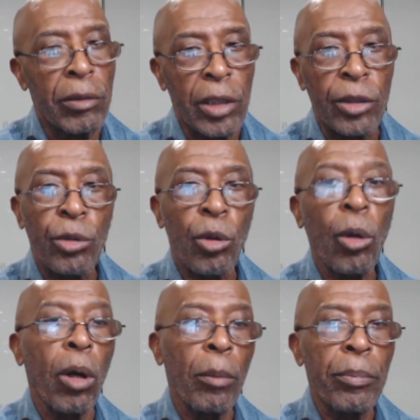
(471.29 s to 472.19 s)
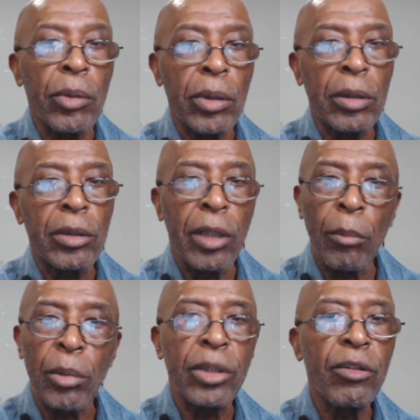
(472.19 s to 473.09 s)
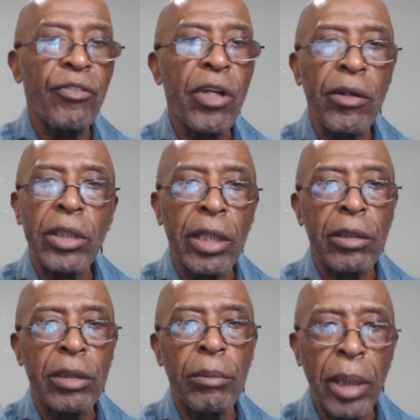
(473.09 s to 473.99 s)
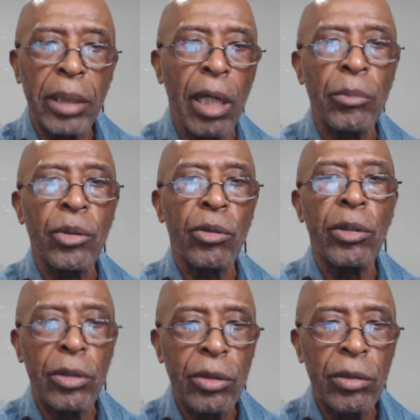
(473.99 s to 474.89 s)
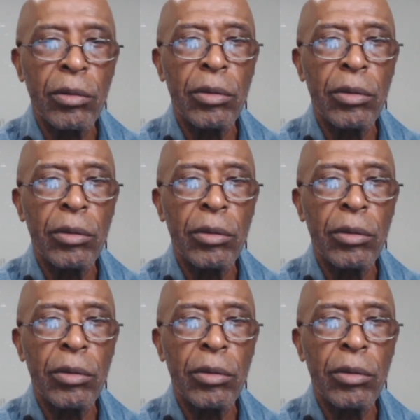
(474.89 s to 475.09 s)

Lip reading: let's grow up, stop listening to fairy tales and bedtime stories.